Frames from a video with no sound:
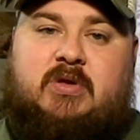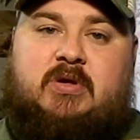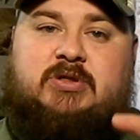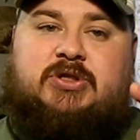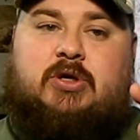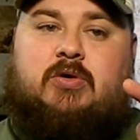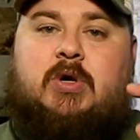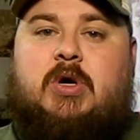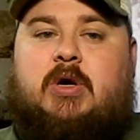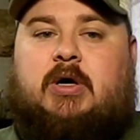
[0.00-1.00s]
So,
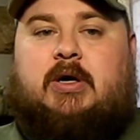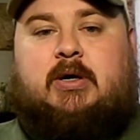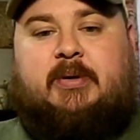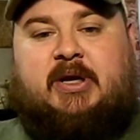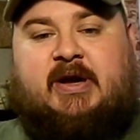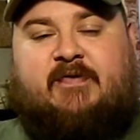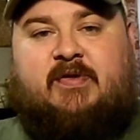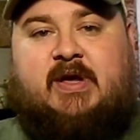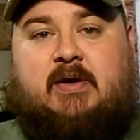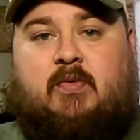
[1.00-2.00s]
um, and after
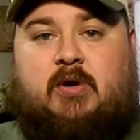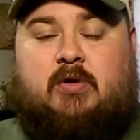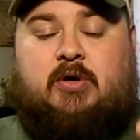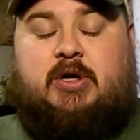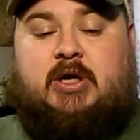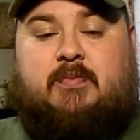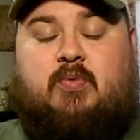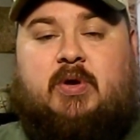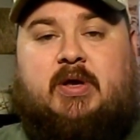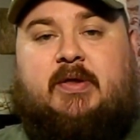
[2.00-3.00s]
that, we are hooking up
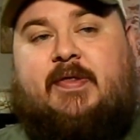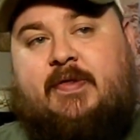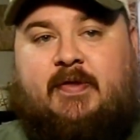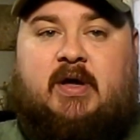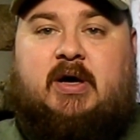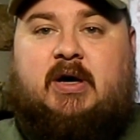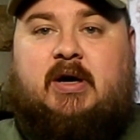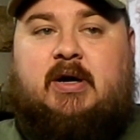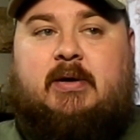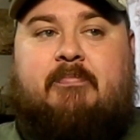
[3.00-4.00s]
with
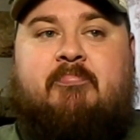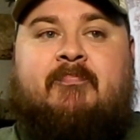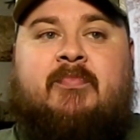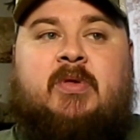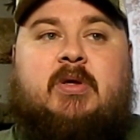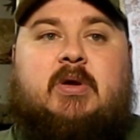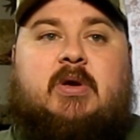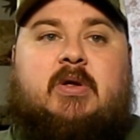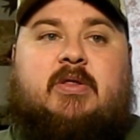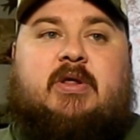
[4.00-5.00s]
uh,
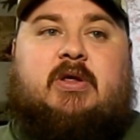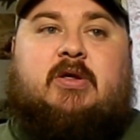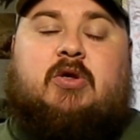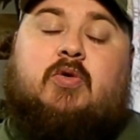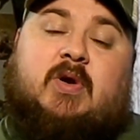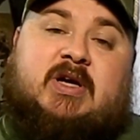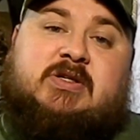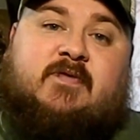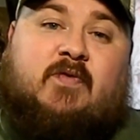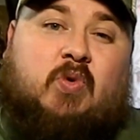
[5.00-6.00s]
the U.S.
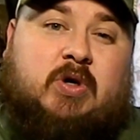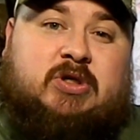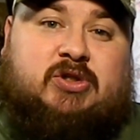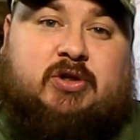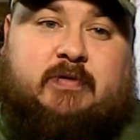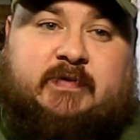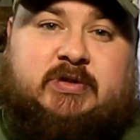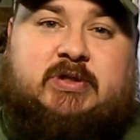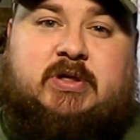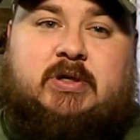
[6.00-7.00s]
Forest
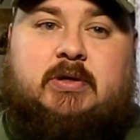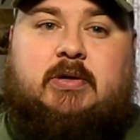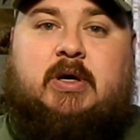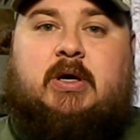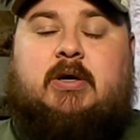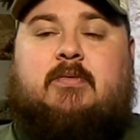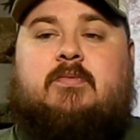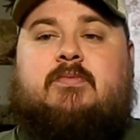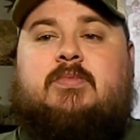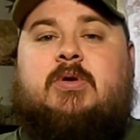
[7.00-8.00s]
Service. Um,
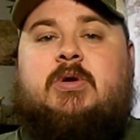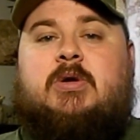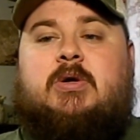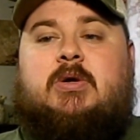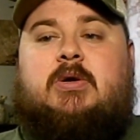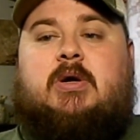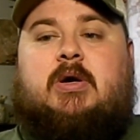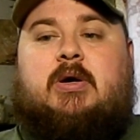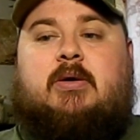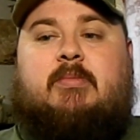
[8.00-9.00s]

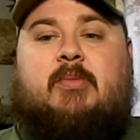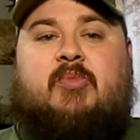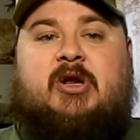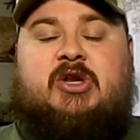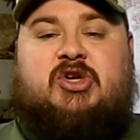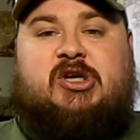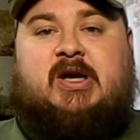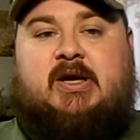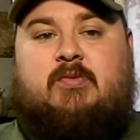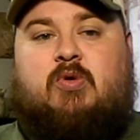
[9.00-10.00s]
uh, my buddy
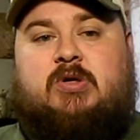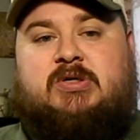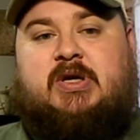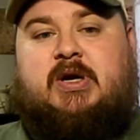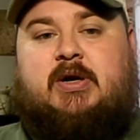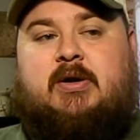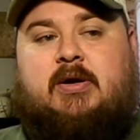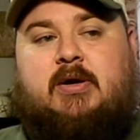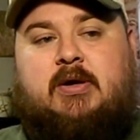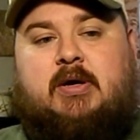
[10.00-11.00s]
Chad works there.
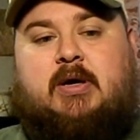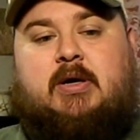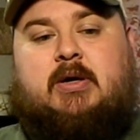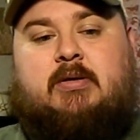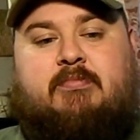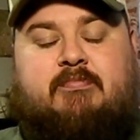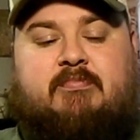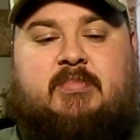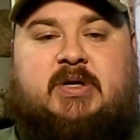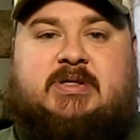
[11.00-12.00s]
Uh,
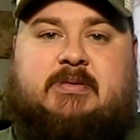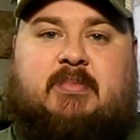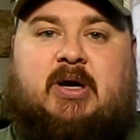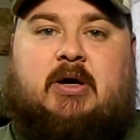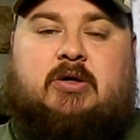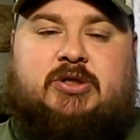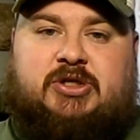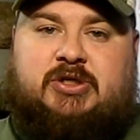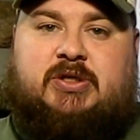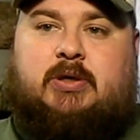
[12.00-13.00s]
he's a
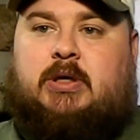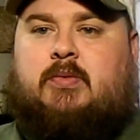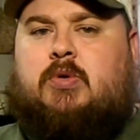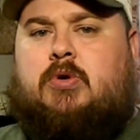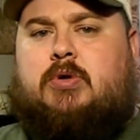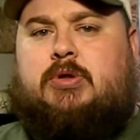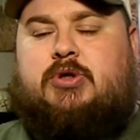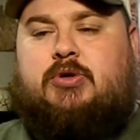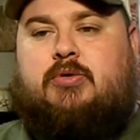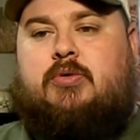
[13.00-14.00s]
biologist, and we're going
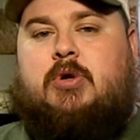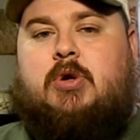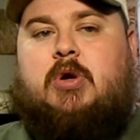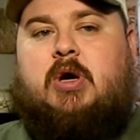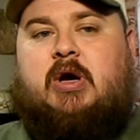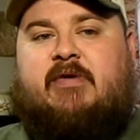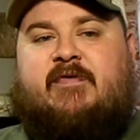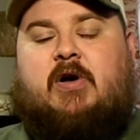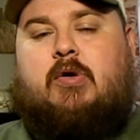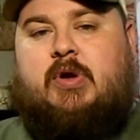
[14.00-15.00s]
to uh,
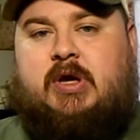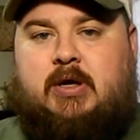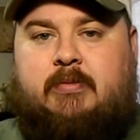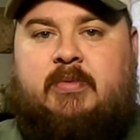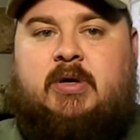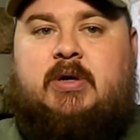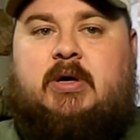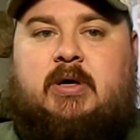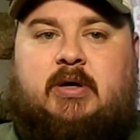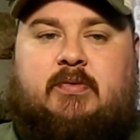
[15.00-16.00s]
follow him
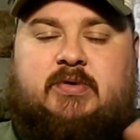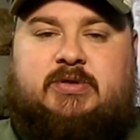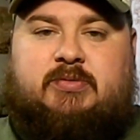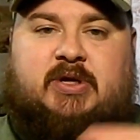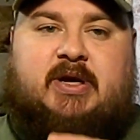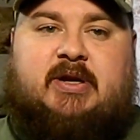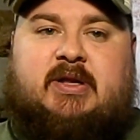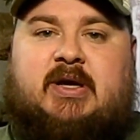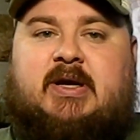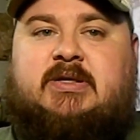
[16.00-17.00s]
uh, with some day to
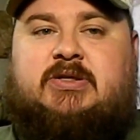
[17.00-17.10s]
day.